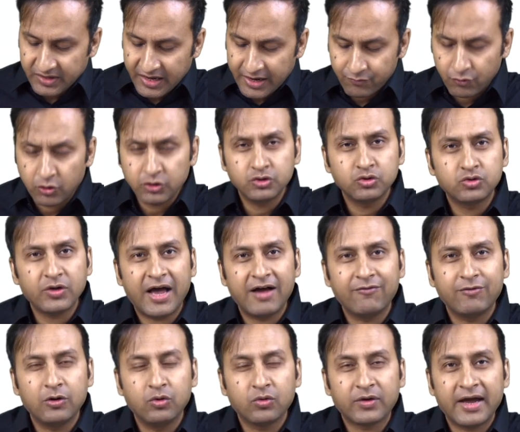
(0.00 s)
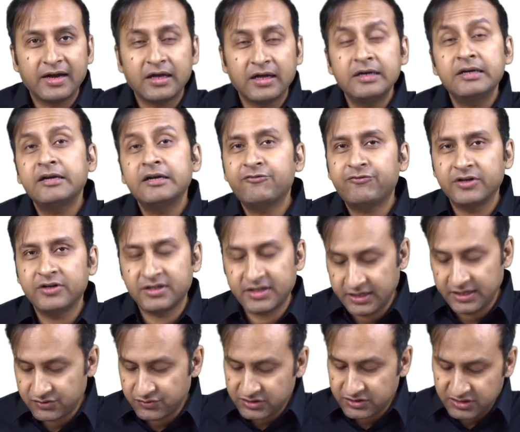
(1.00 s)
I want you to have a look at a different
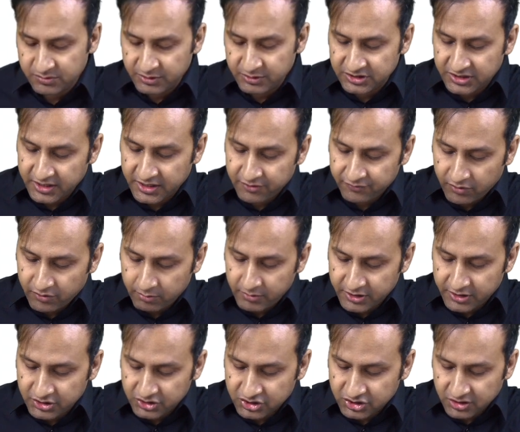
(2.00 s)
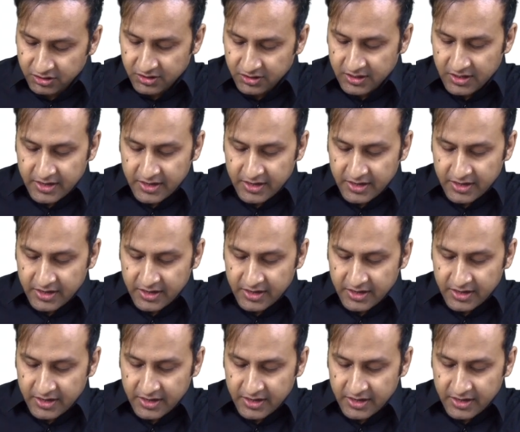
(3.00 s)
case which has been taken from literature,